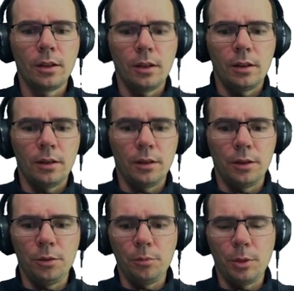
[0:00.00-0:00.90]
you
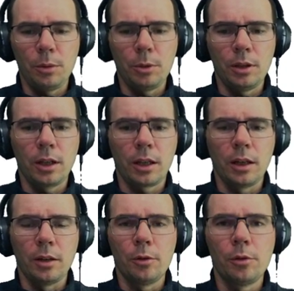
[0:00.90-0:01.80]
may be lucky,
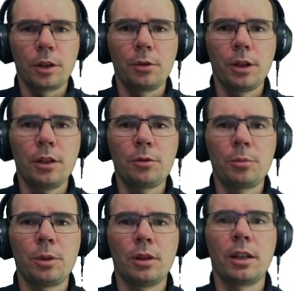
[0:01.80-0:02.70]
or you have to be
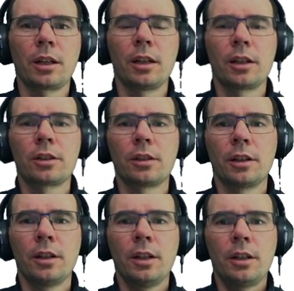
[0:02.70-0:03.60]
lucky actually,
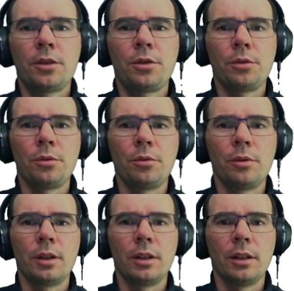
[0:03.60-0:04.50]

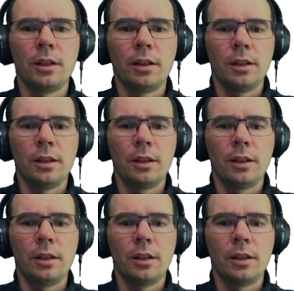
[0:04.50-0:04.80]
to